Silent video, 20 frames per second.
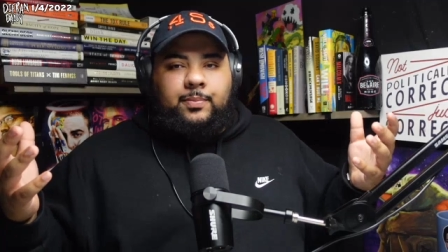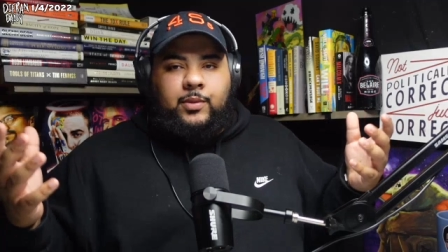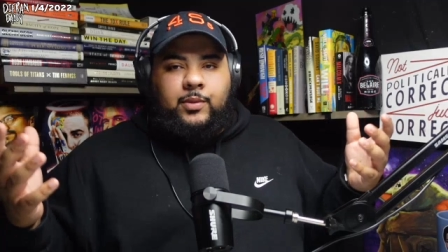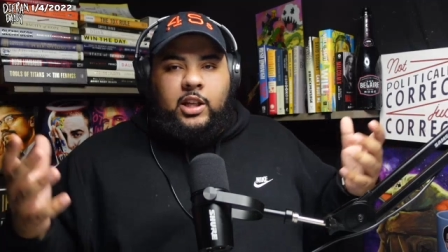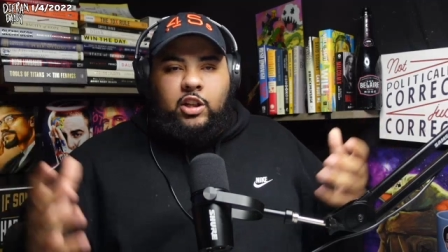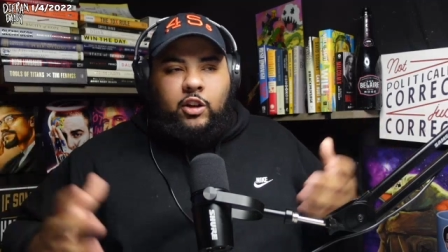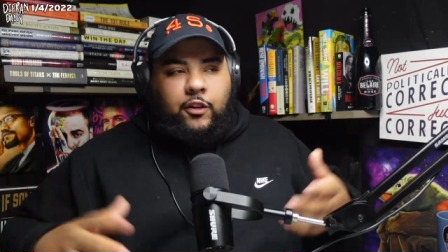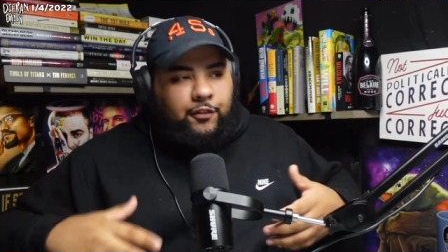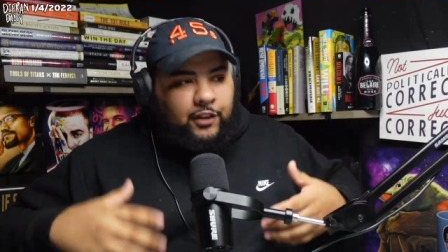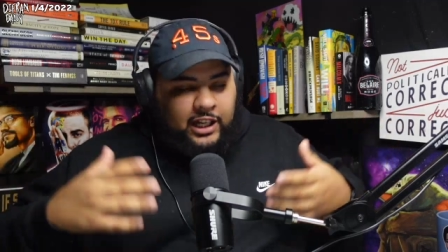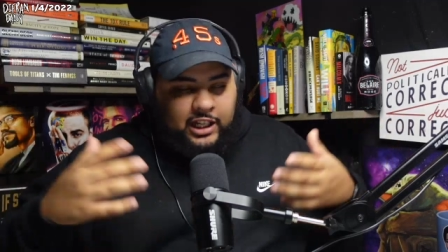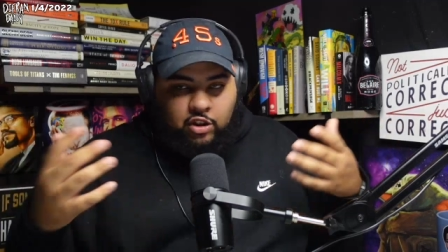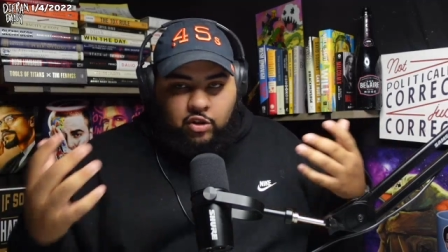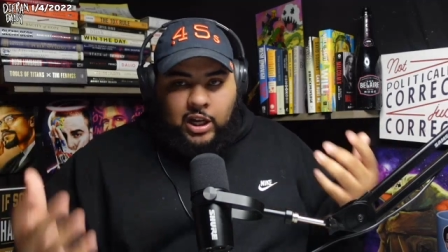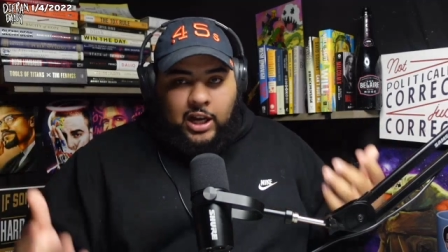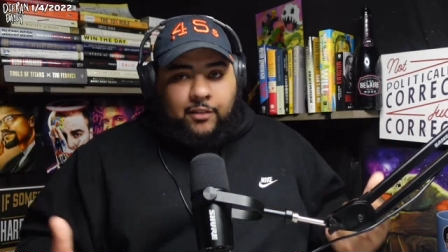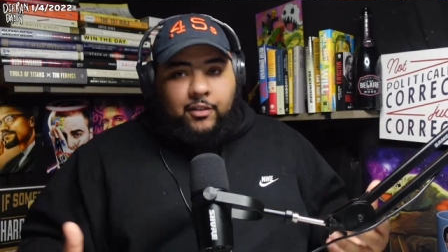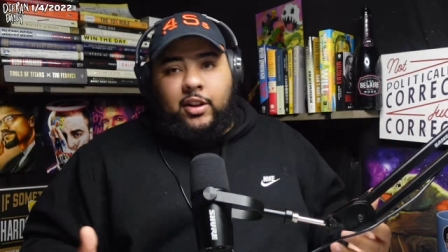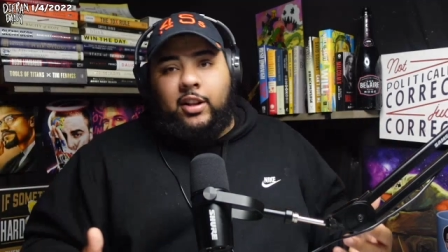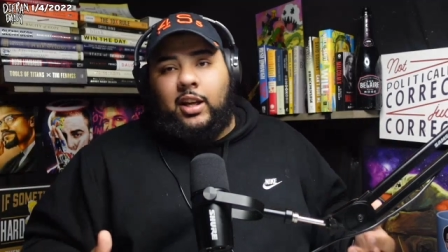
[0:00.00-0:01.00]
And you'll feel like you
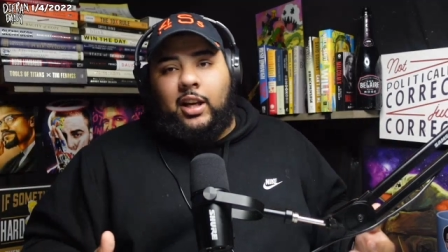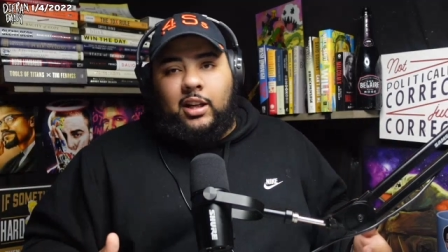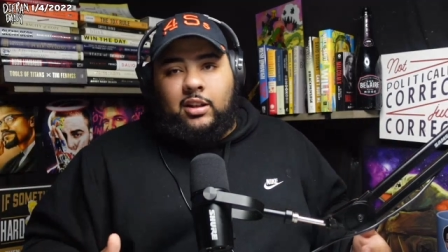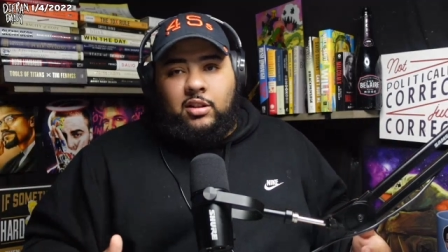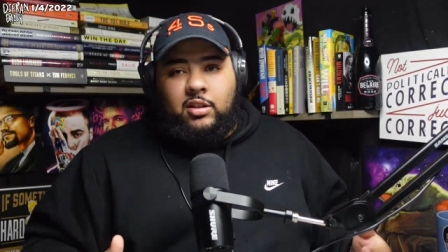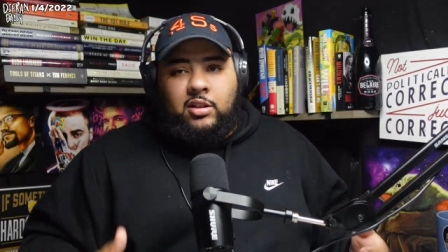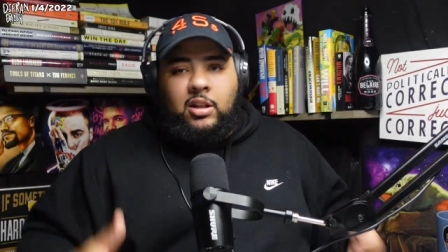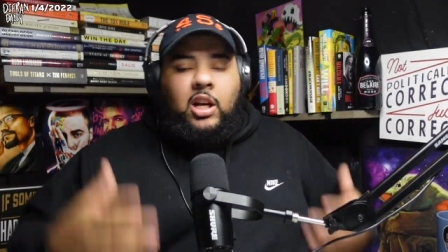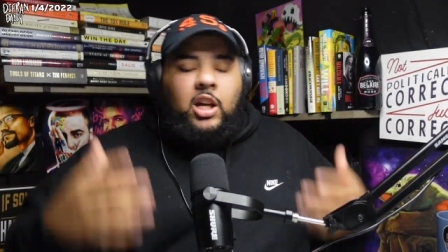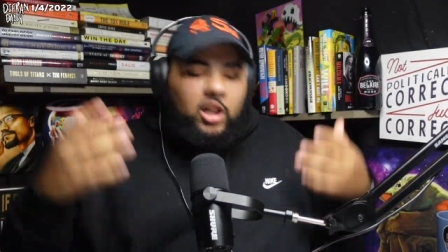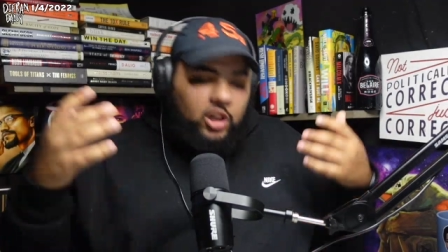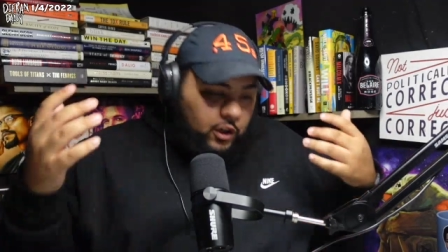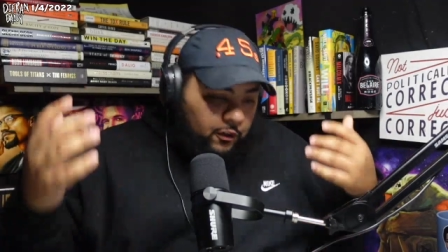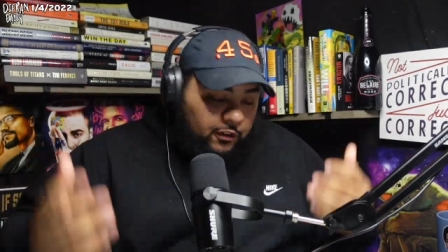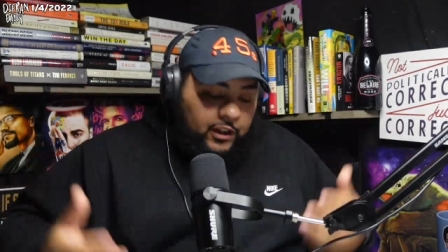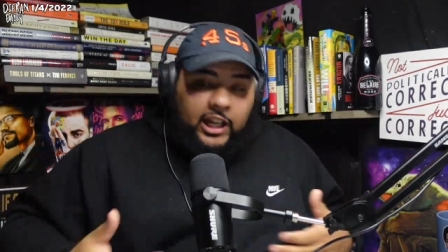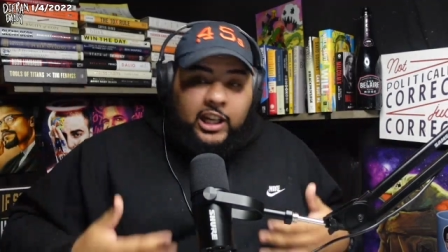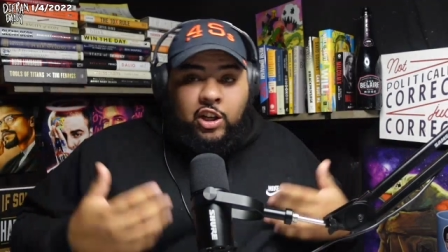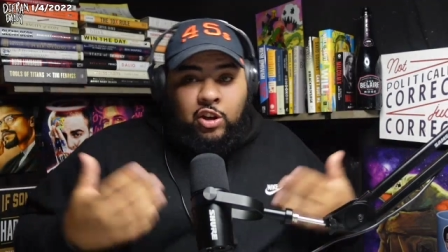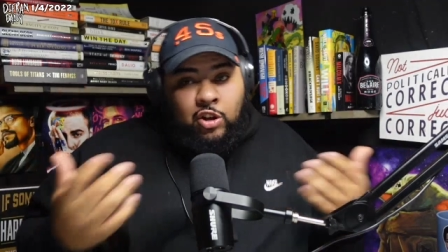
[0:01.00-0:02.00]
have all the answers. You
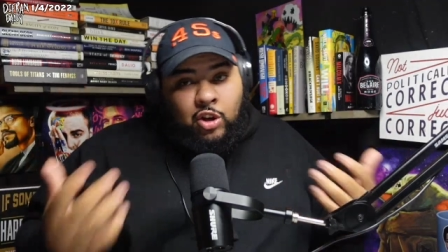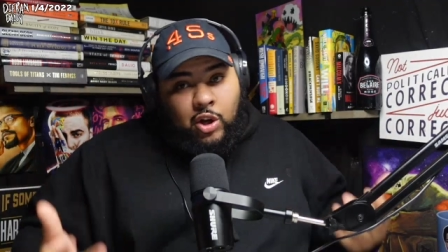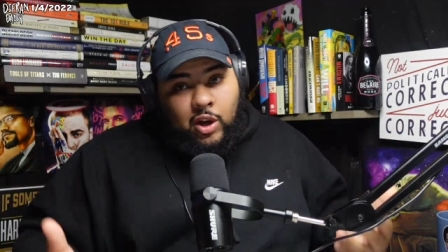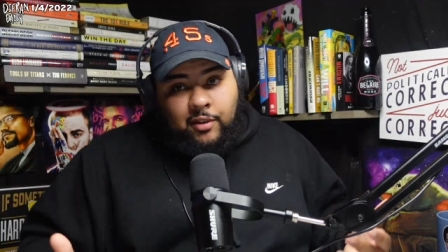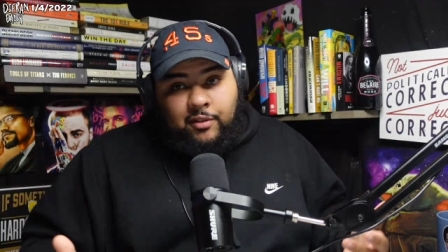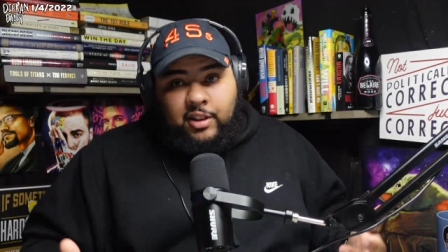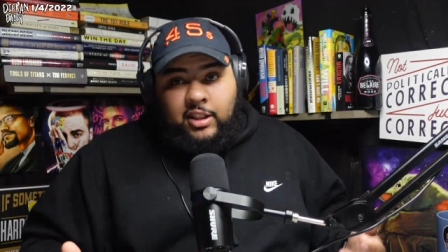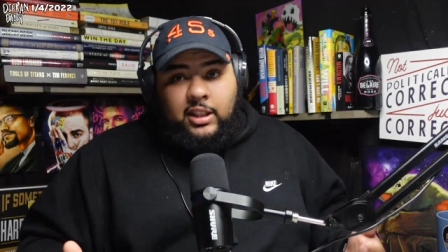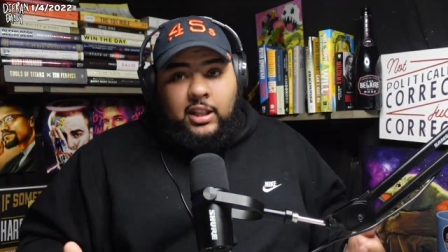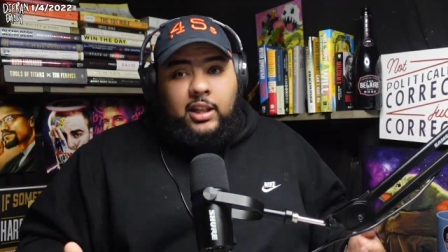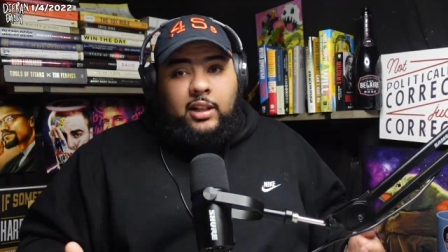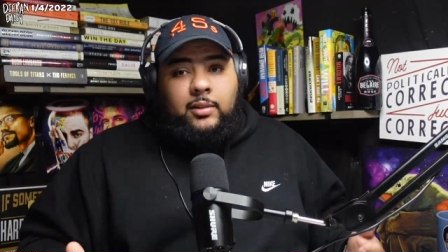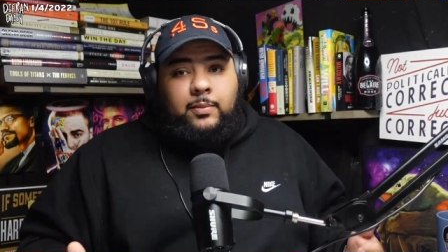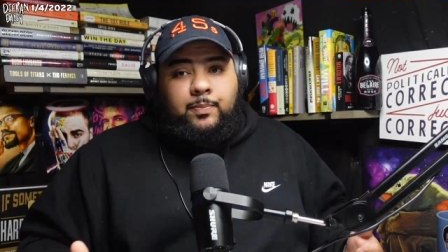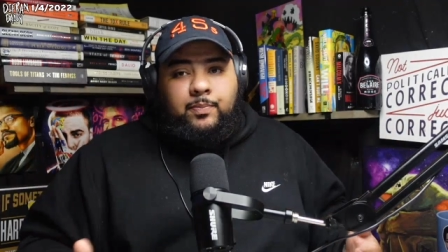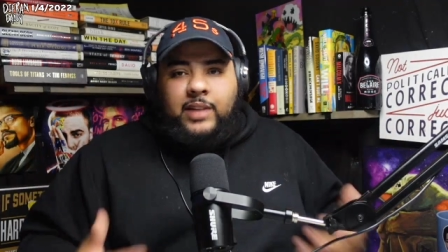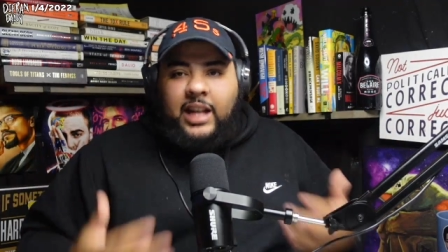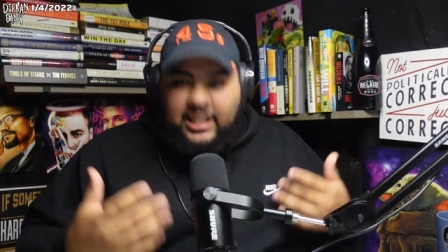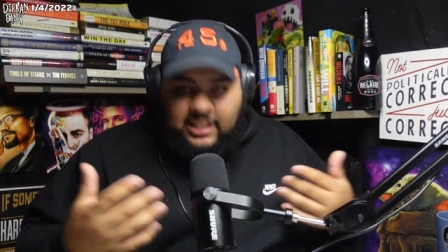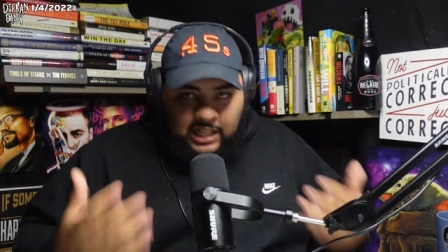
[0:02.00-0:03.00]
feel like you know everything.
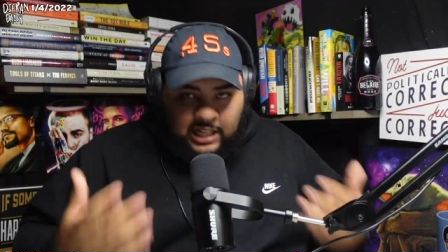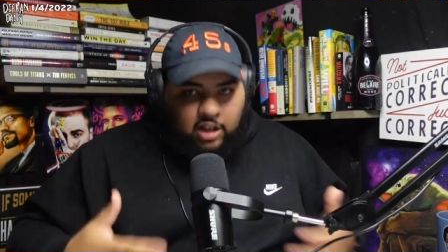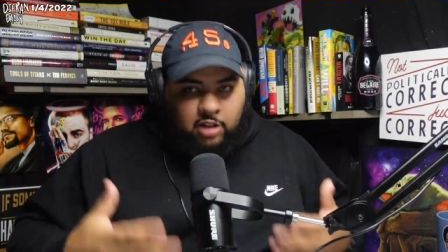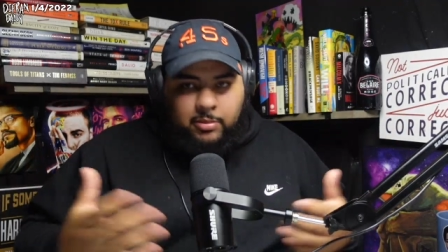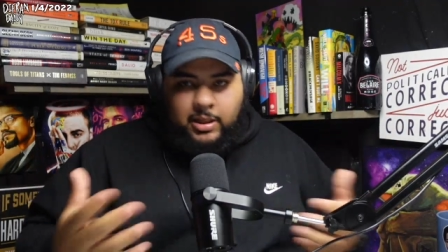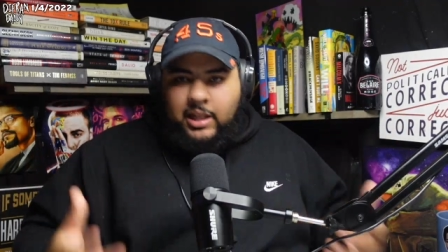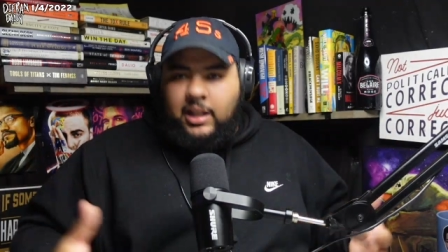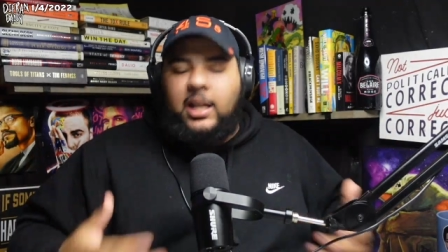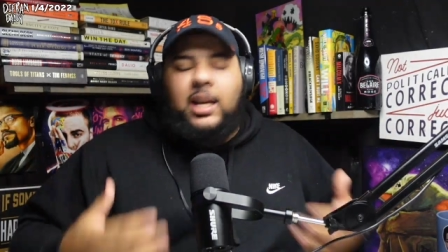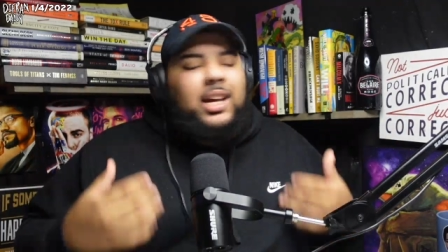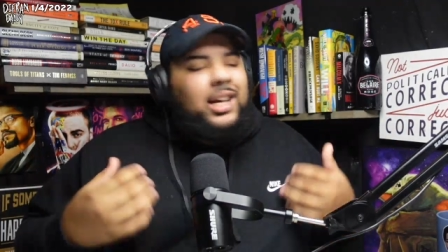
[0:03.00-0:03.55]
That's how it'll be.